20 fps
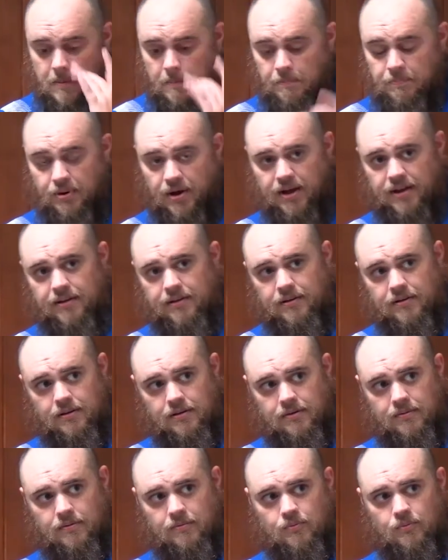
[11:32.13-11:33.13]
but
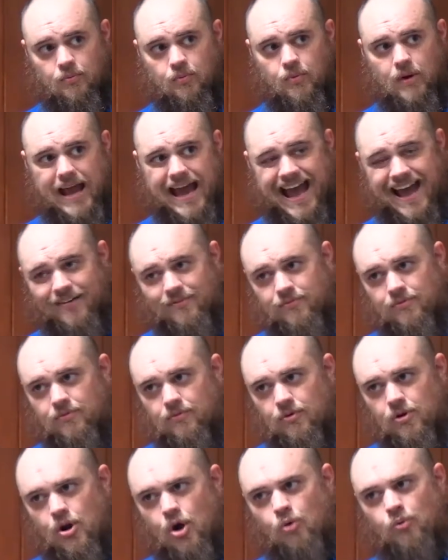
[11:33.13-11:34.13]
had
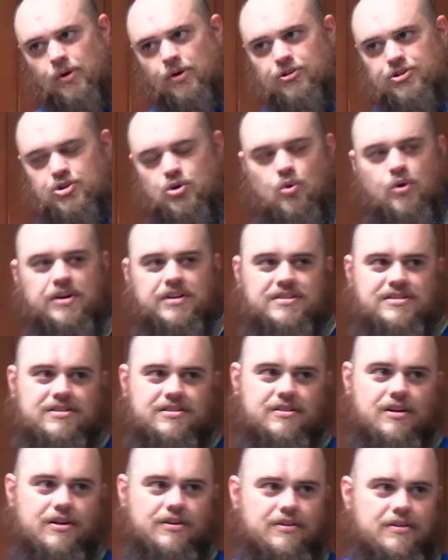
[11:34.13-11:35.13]
no real choice
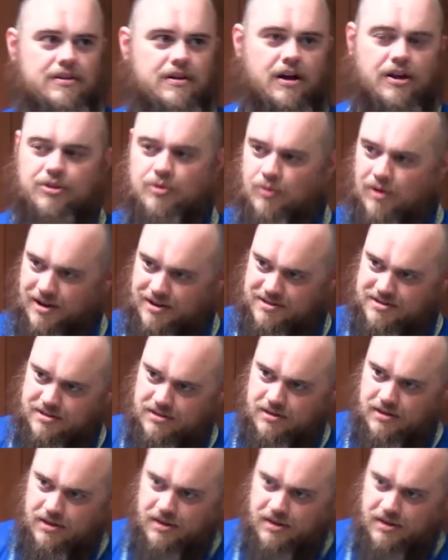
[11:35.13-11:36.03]
otherwise.